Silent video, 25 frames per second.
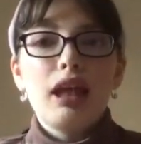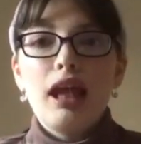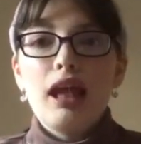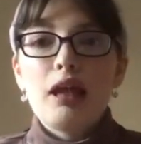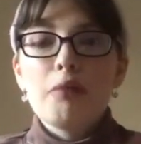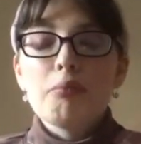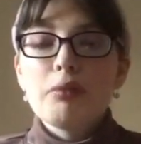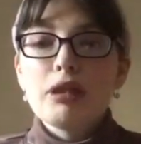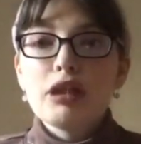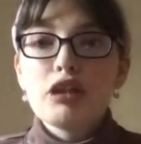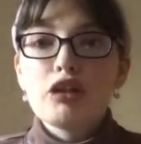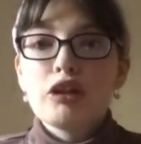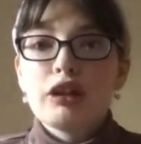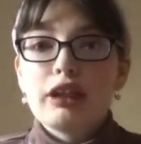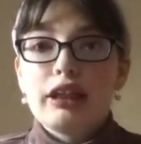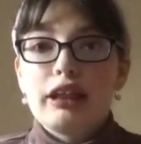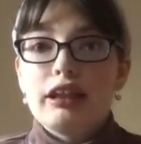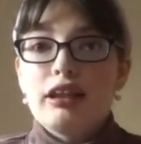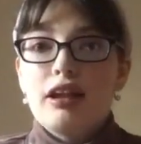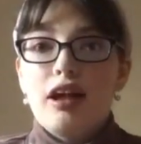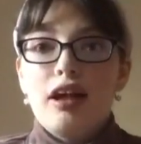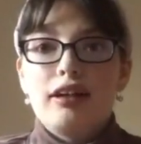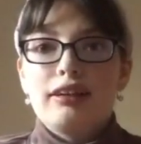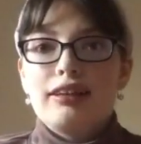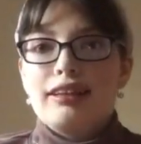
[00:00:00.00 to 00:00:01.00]
And me
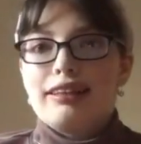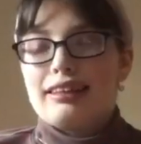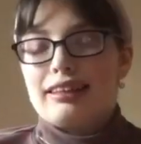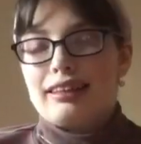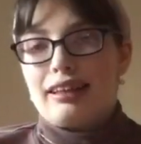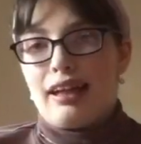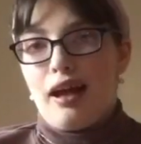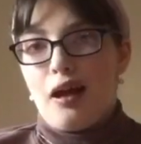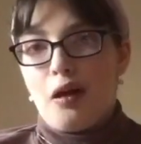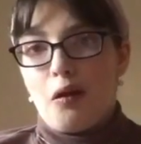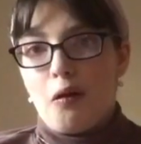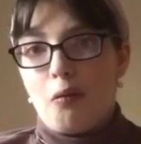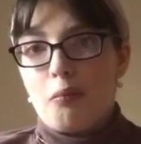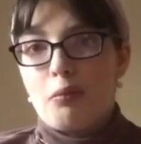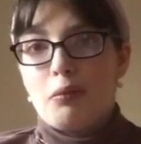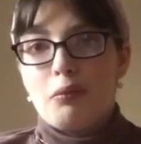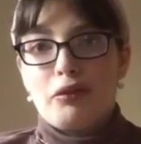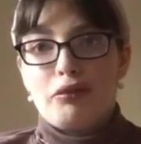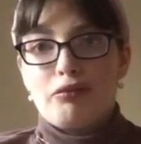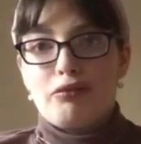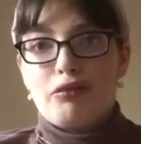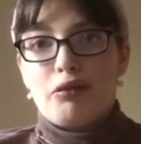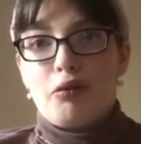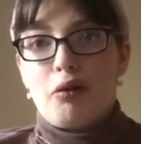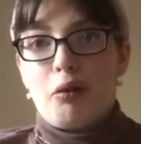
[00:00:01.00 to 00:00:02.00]
looking young doesn't help.
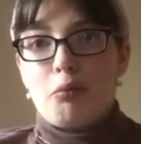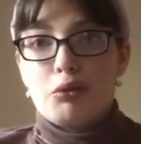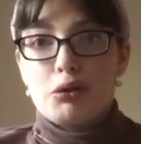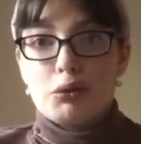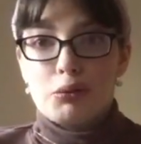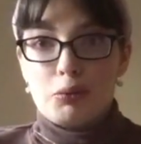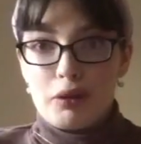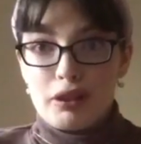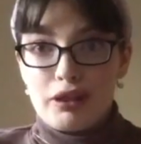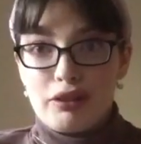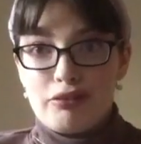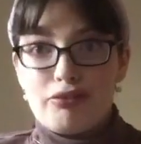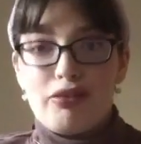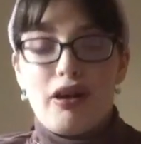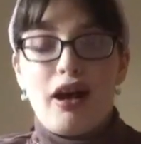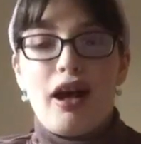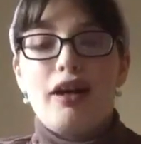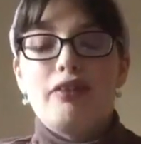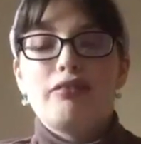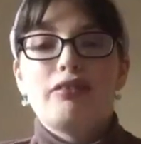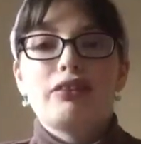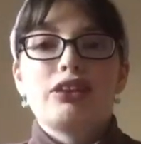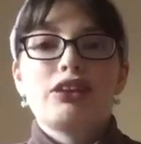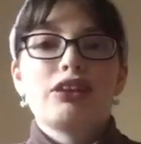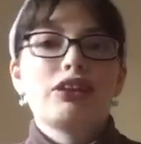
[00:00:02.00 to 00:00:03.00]
Even though I'm
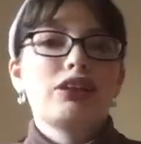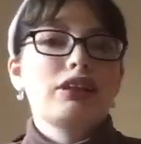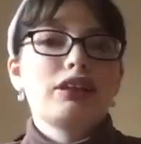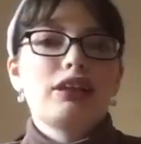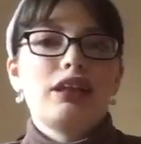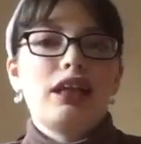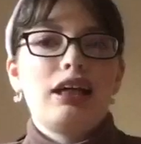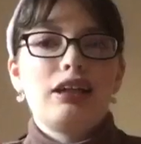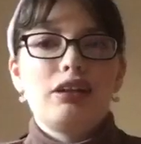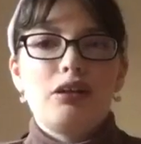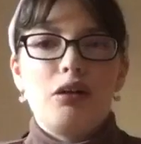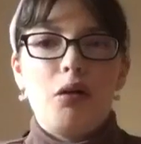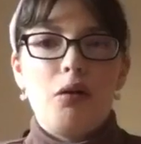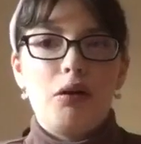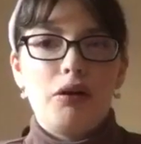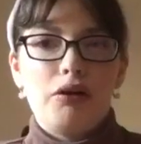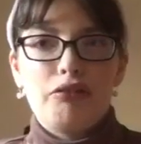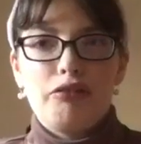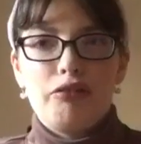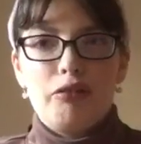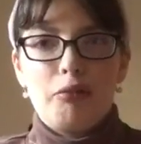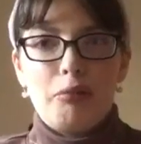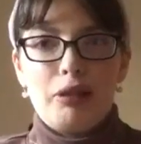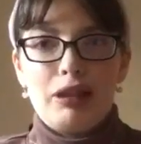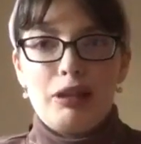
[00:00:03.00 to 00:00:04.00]
twenty-five, it's kind of hard
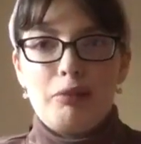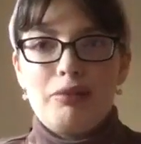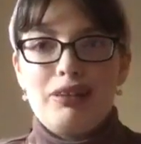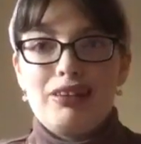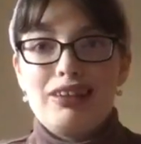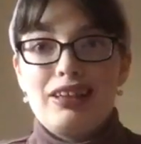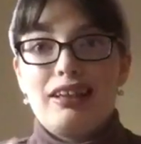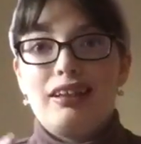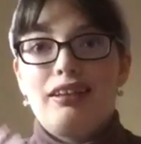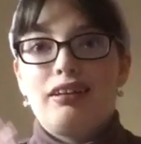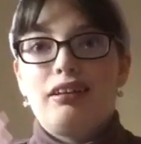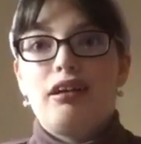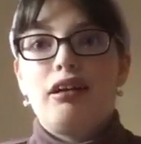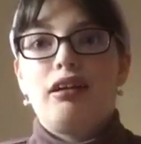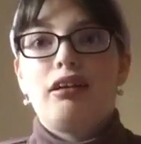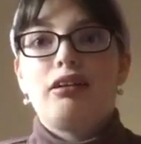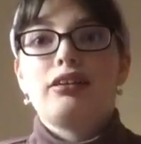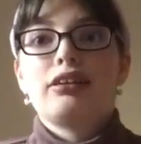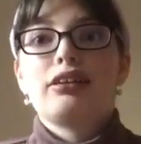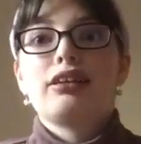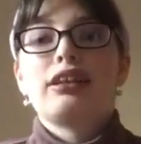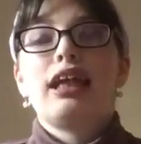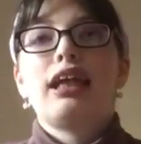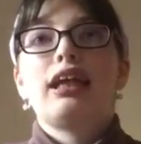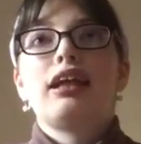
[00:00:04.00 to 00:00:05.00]
for me to be taken
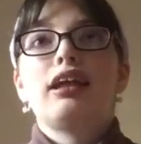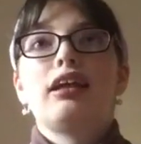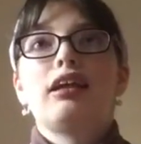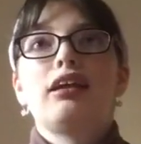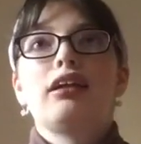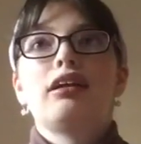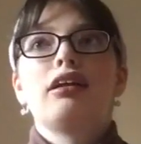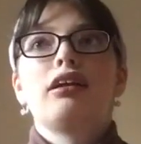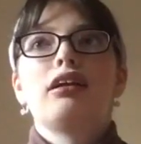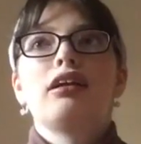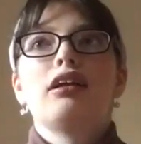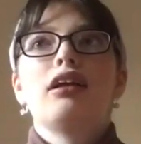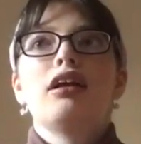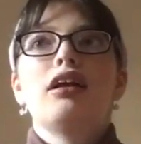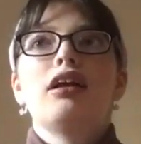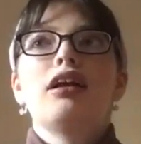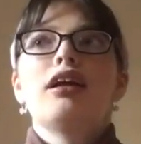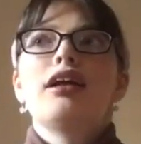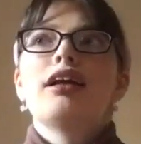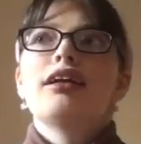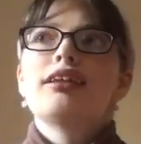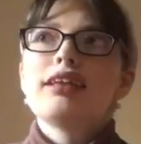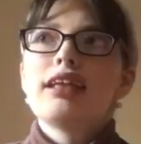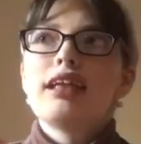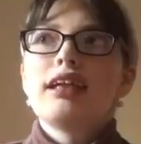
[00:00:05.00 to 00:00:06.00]
taken
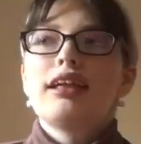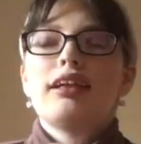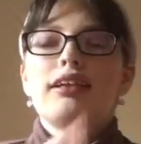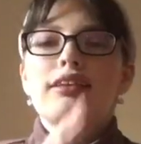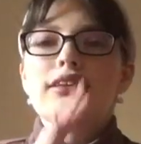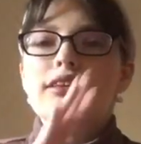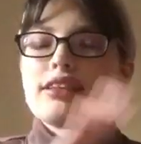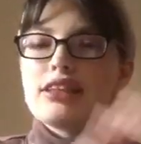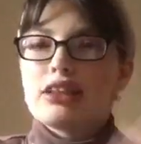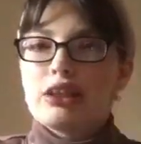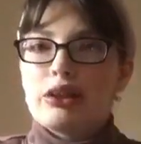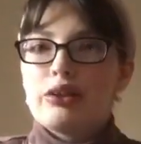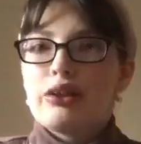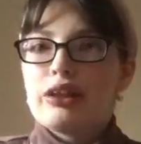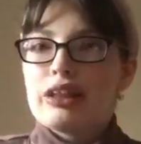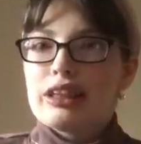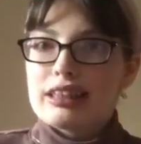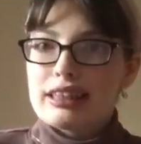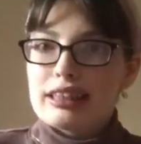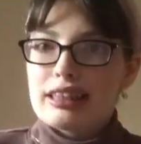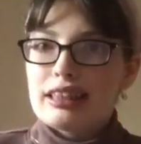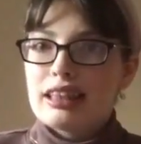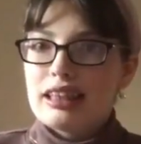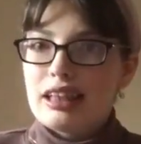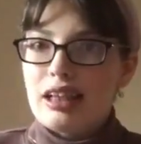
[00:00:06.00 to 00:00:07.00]
taken
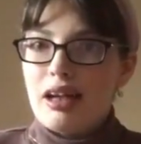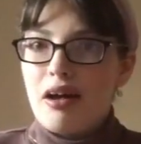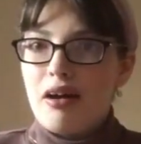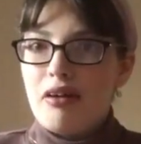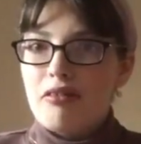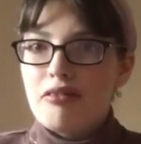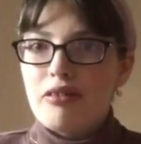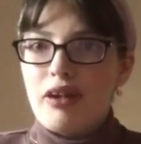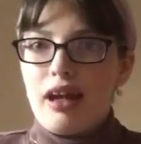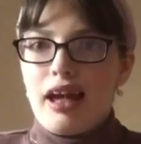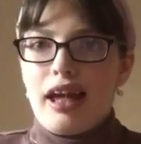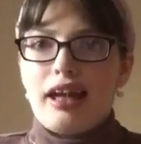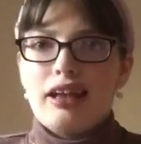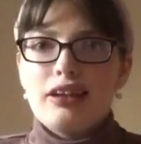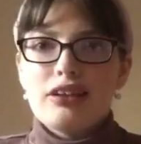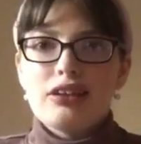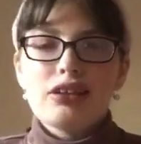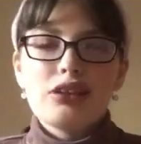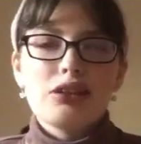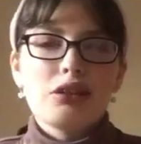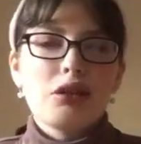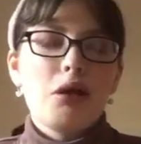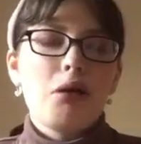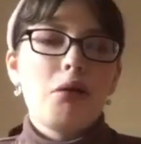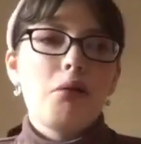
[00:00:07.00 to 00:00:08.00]
seriously of. And
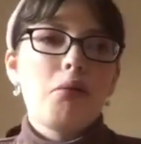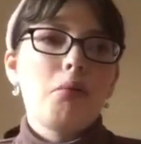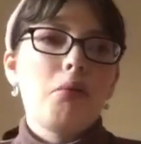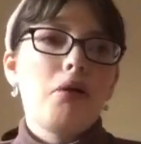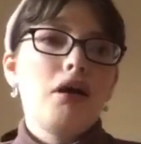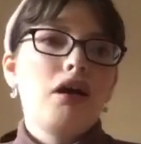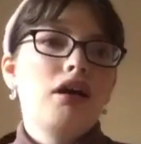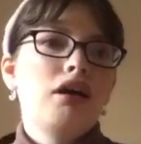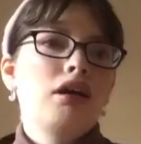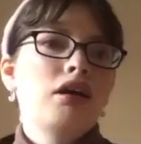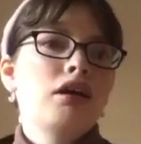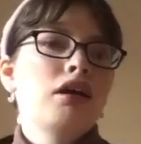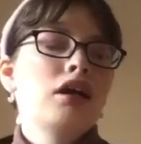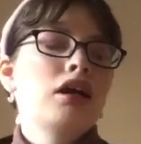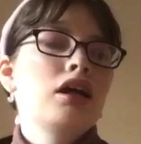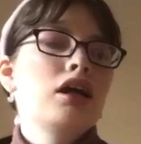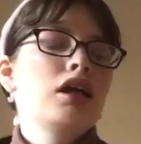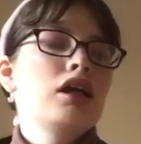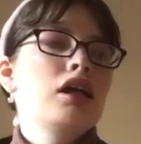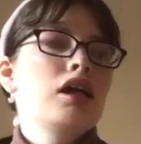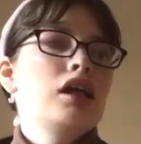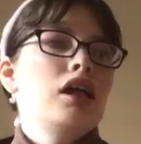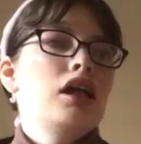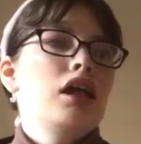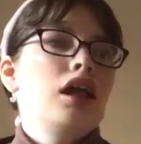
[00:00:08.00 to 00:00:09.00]
so,
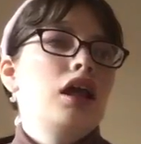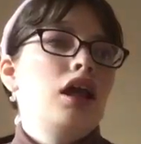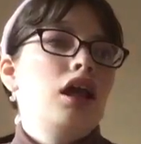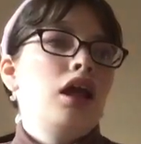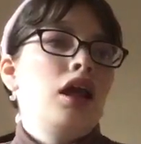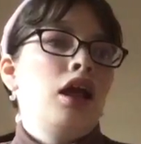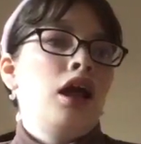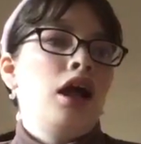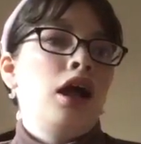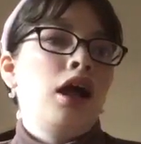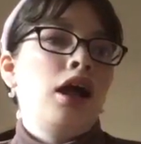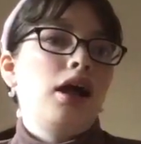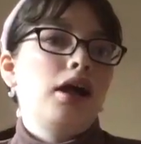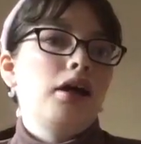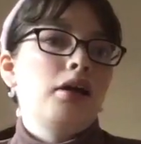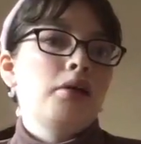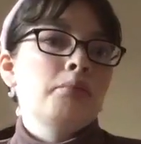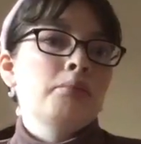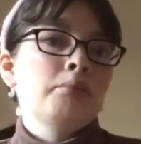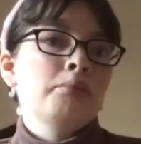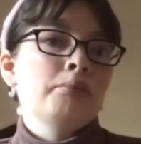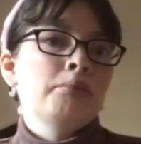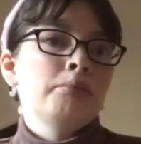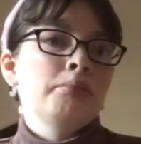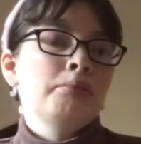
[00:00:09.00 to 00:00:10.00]

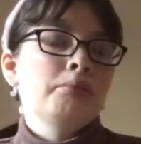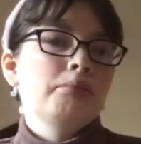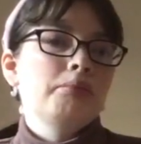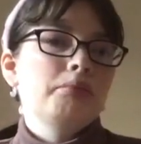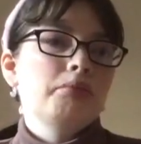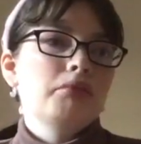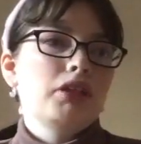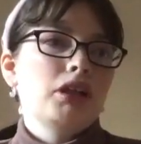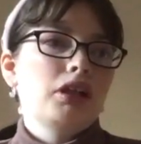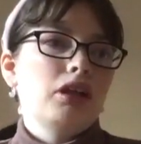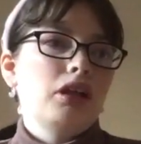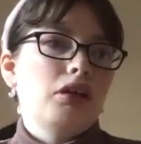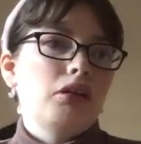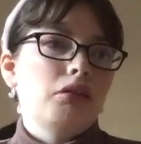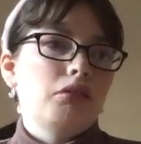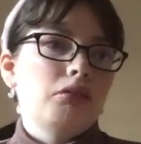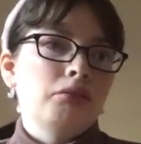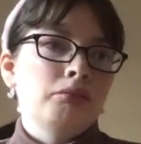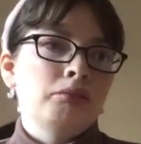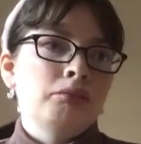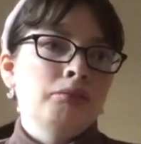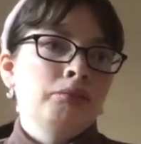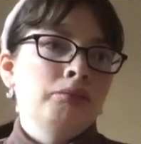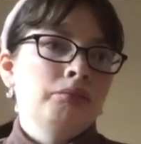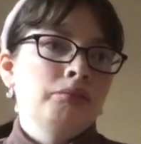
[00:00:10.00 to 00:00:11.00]
um, you know,